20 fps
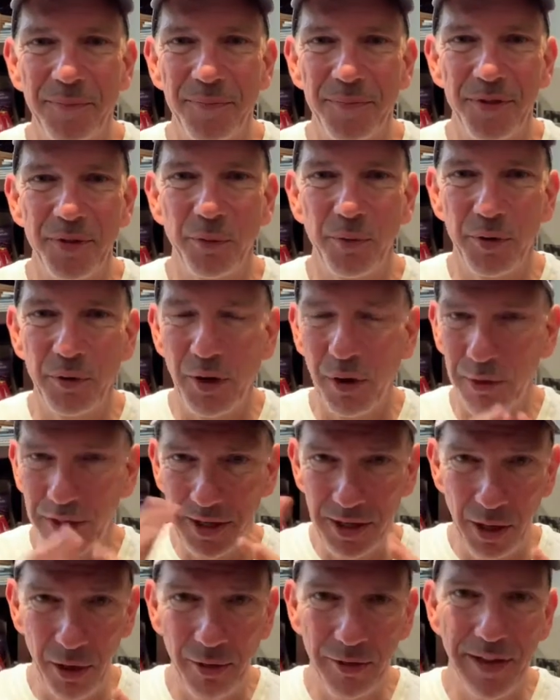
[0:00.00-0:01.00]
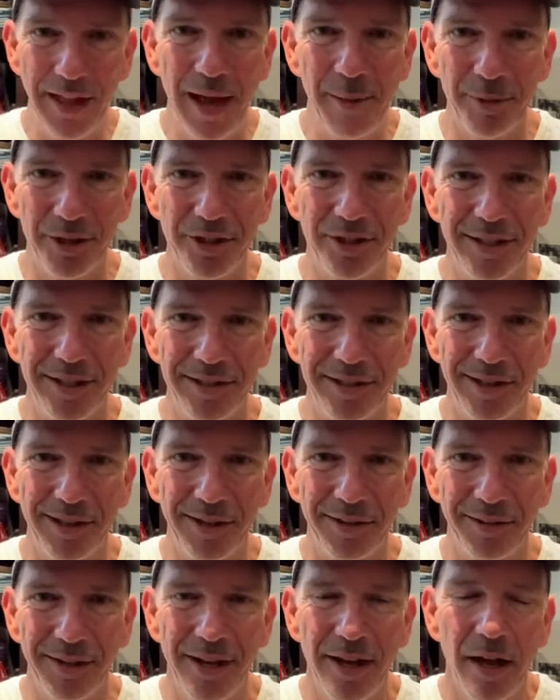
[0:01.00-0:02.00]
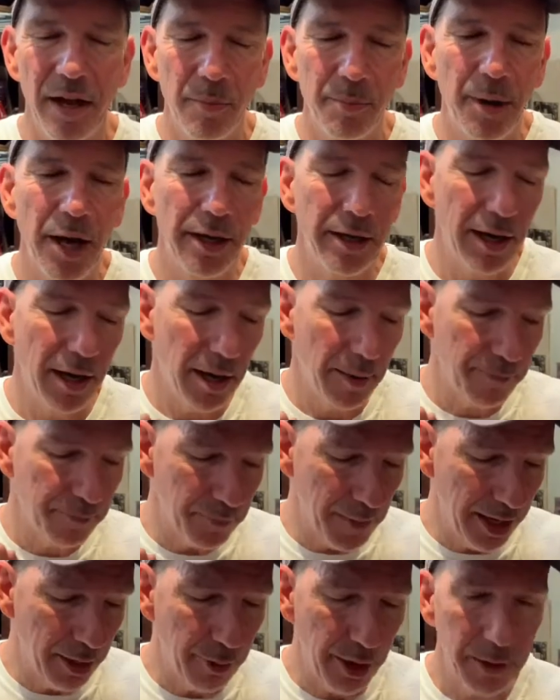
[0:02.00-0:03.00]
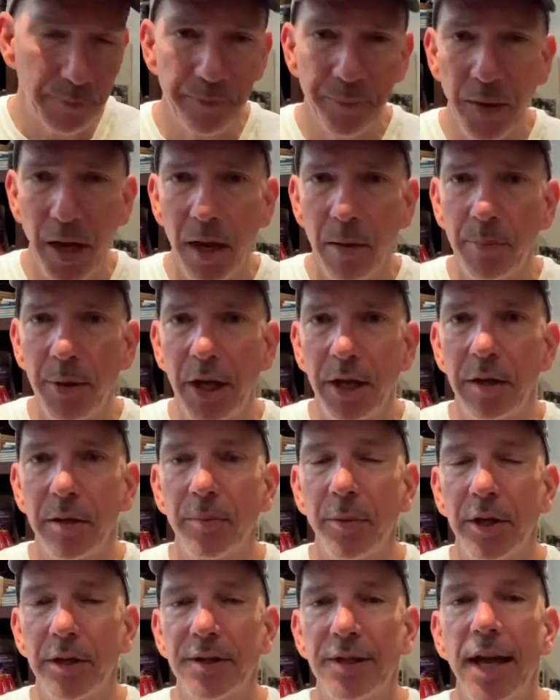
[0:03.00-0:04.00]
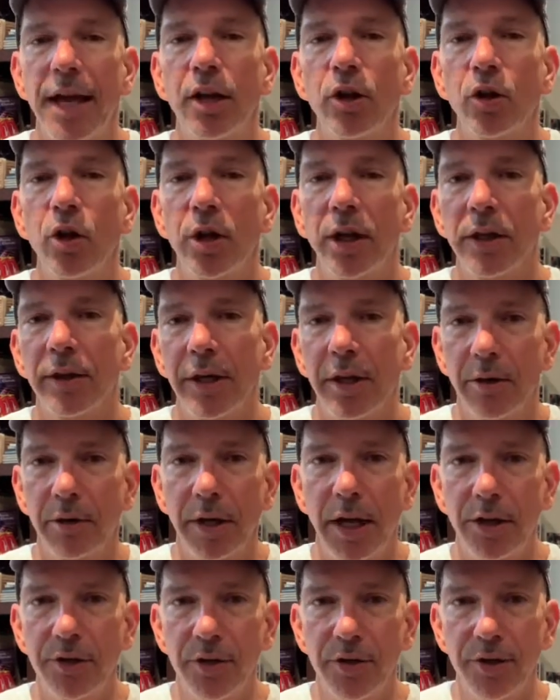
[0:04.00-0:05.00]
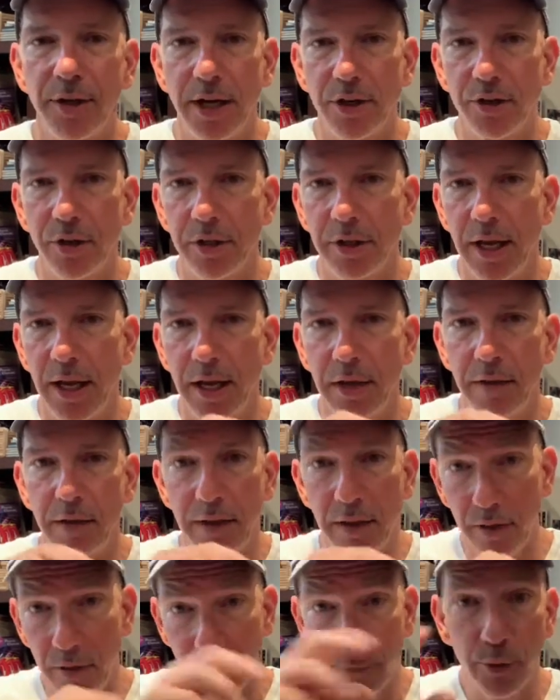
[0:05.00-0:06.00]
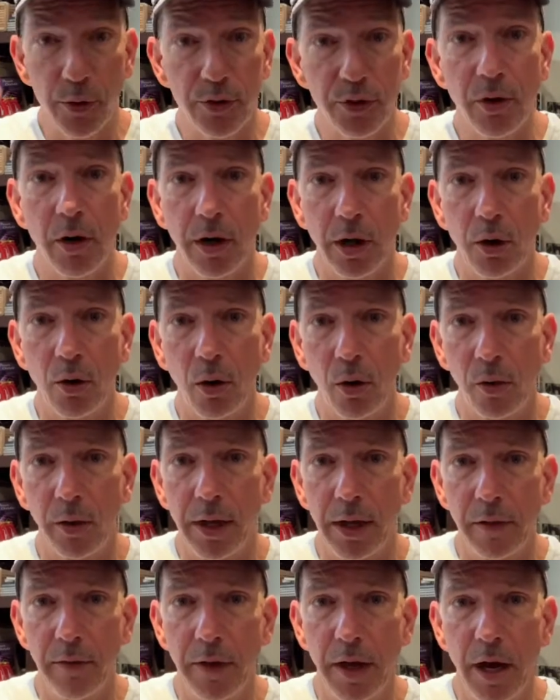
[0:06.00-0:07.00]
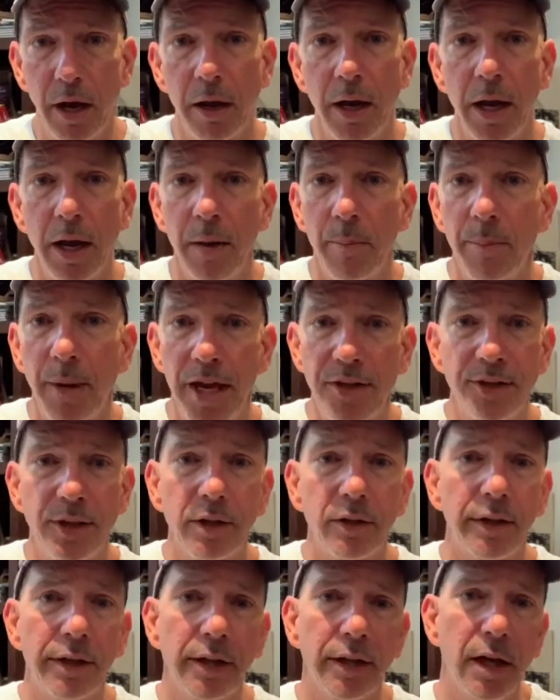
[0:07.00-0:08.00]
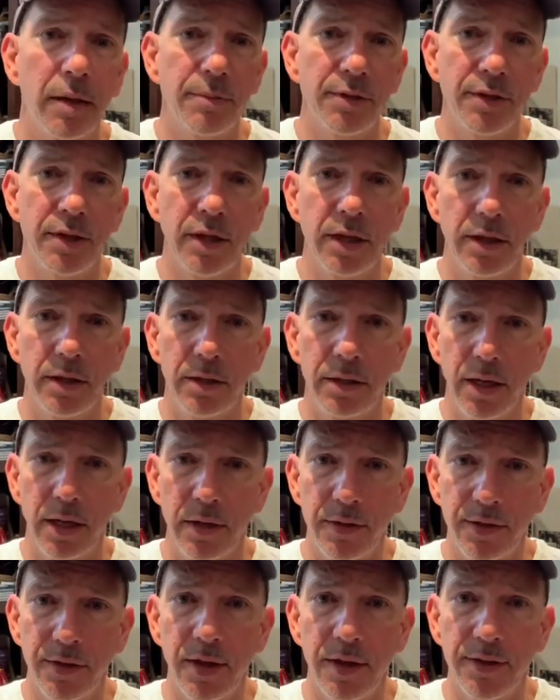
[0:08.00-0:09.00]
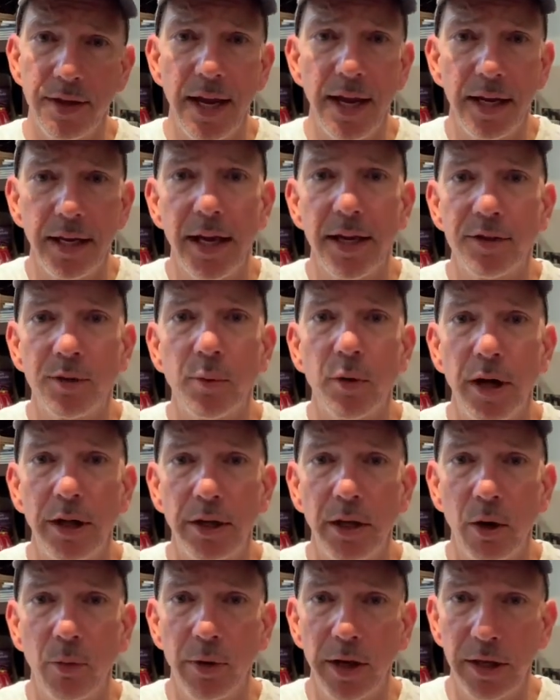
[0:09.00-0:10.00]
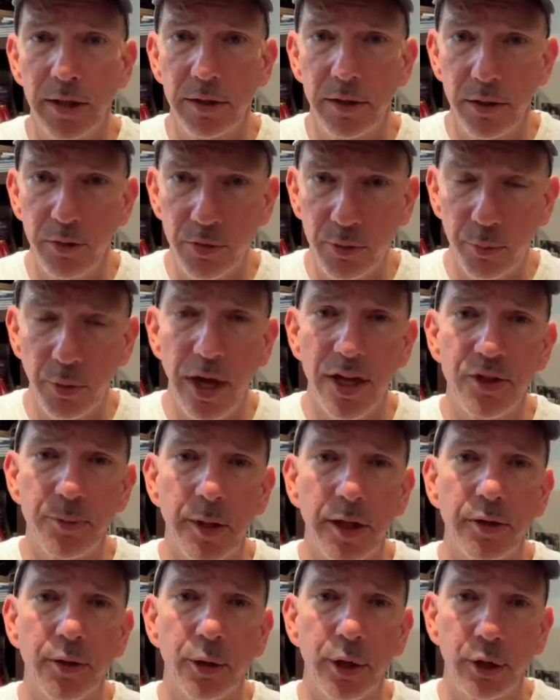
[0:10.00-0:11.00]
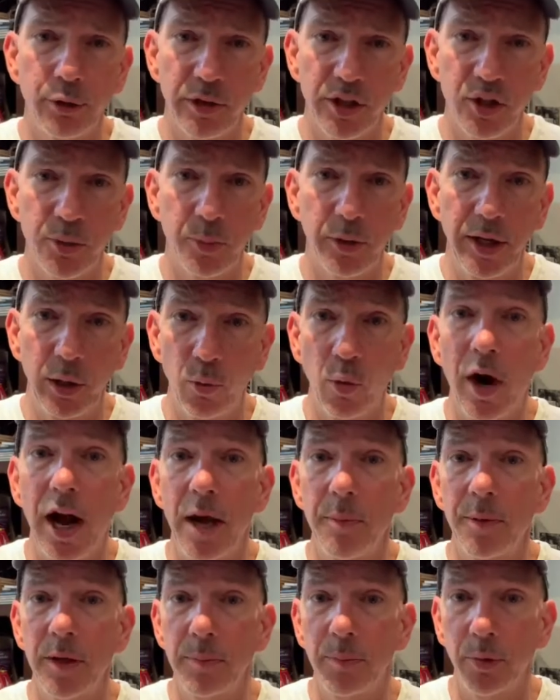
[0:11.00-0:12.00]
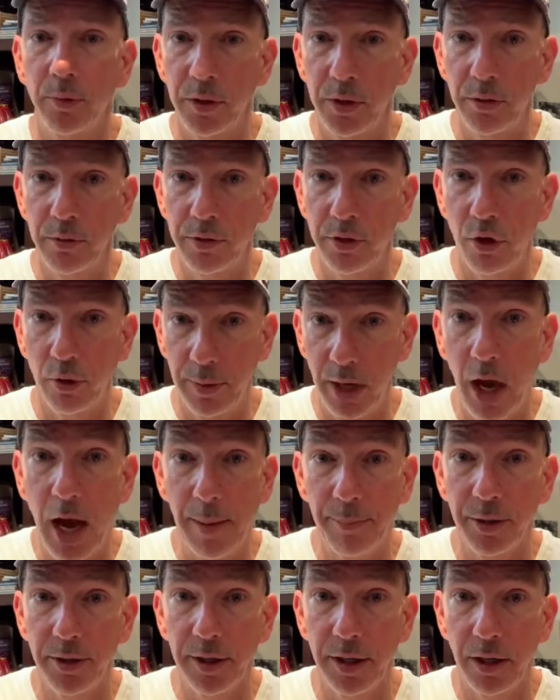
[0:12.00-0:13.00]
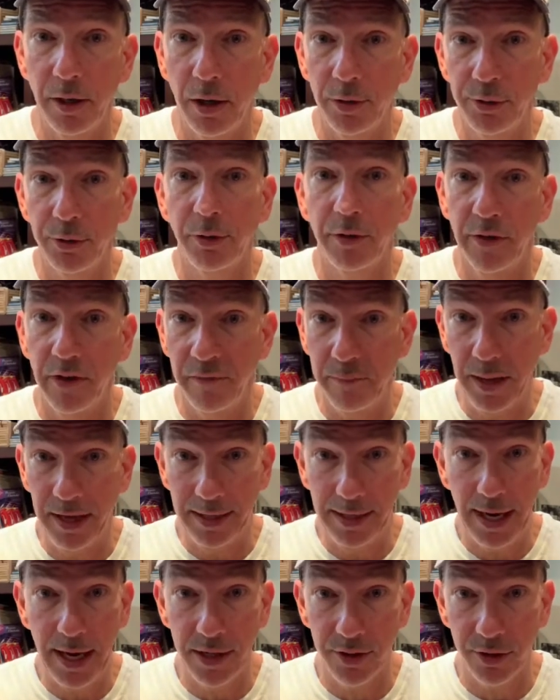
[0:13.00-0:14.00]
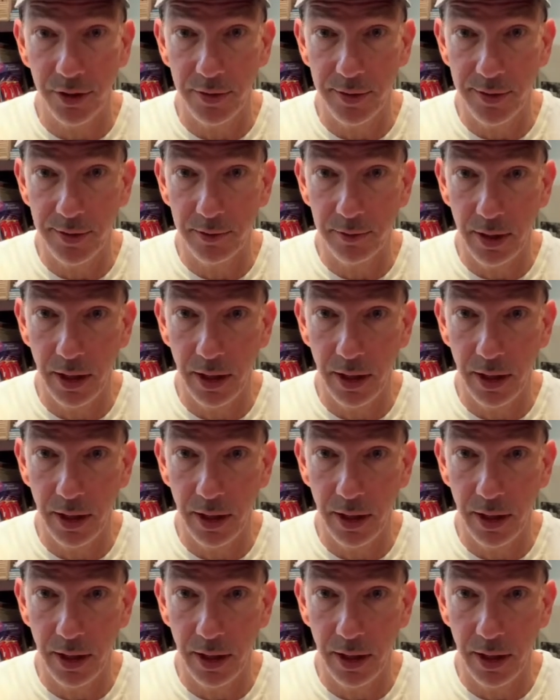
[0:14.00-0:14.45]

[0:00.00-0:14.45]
we don't need to go into that much detail. But anyway, but take a look at the introduction section, and then the first article in there basically comes in and says, hey, guess what? We can use prospect theory to explain why people use homeopathy and alternative medications.